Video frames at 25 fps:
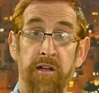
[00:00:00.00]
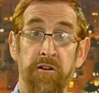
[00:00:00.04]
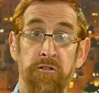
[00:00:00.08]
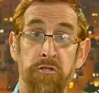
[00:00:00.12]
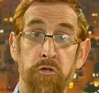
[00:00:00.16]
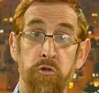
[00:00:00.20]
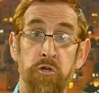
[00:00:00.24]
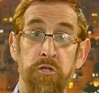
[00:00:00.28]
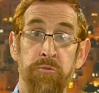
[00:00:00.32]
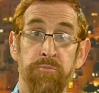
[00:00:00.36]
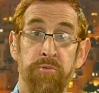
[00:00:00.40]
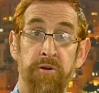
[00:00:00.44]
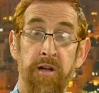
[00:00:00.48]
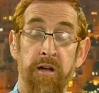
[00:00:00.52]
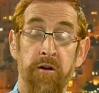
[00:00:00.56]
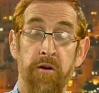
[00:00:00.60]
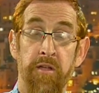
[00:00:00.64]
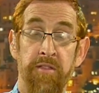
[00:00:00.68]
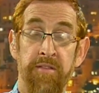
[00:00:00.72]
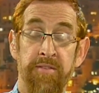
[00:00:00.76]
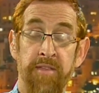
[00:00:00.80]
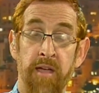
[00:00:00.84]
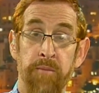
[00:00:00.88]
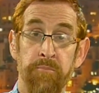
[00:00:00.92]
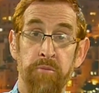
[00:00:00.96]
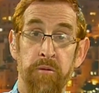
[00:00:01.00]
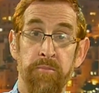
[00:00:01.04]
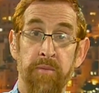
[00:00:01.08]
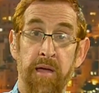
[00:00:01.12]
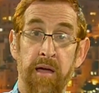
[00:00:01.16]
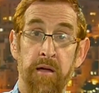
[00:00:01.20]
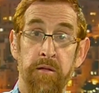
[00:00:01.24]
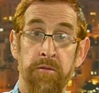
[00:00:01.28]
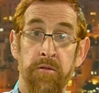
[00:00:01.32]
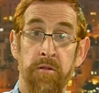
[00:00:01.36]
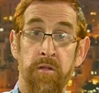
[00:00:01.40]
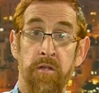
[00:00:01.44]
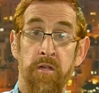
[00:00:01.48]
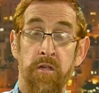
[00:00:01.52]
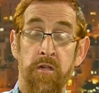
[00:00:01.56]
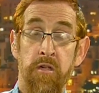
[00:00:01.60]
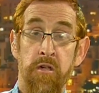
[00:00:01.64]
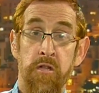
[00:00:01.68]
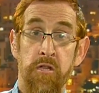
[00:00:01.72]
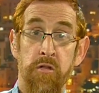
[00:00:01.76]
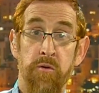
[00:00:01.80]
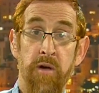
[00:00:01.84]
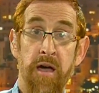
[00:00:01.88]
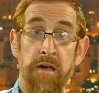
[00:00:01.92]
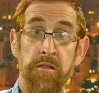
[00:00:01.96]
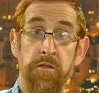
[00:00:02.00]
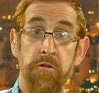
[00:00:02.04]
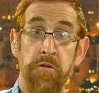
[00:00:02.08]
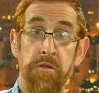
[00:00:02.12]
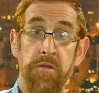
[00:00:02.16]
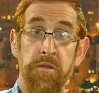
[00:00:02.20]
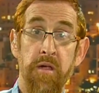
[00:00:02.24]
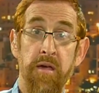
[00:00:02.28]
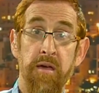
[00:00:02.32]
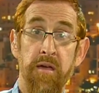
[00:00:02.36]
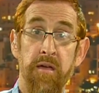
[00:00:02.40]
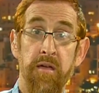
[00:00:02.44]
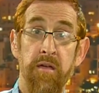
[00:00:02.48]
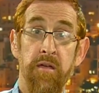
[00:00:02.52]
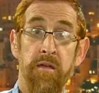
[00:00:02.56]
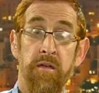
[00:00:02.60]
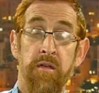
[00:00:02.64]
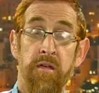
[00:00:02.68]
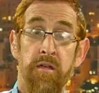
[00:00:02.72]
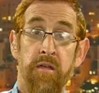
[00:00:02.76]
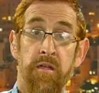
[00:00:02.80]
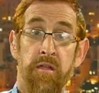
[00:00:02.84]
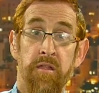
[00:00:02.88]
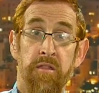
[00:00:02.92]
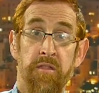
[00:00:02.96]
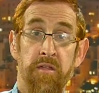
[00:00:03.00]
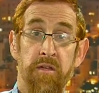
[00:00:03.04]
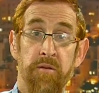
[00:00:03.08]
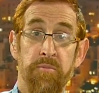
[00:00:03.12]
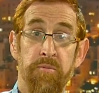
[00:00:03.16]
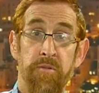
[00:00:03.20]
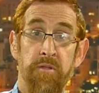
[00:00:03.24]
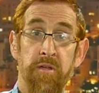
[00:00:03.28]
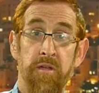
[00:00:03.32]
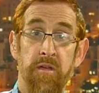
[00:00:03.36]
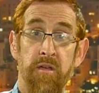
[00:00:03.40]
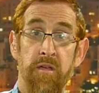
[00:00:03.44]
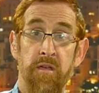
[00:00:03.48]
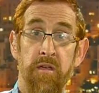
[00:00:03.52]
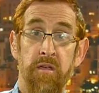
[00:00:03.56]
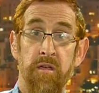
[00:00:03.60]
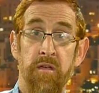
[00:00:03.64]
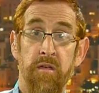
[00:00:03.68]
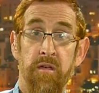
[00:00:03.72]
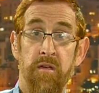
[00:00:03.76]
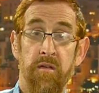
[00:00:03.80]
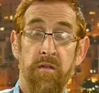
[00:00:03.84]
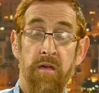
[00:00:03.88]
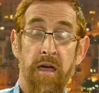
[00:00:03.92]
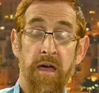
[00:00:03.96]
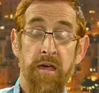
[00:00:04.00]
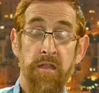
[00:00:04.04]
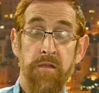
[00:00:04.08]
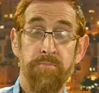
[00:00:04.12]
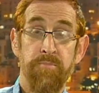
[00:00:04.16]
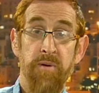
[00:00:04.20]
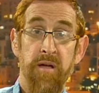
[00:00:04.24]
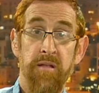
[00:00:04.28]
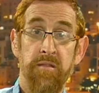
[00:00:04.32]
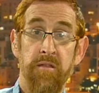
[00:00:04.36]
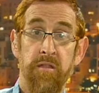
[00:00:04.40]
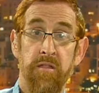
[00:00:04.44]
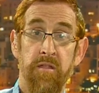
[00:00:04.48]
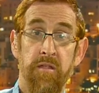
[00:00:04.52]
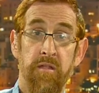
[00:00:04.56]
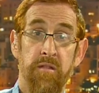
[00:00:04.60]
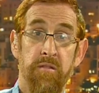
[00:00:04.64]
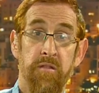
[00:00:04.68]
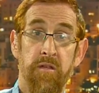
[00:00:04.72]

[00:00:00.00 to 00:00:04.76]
Jewish prayer on the Temple Mount. So, as you say, the aspect of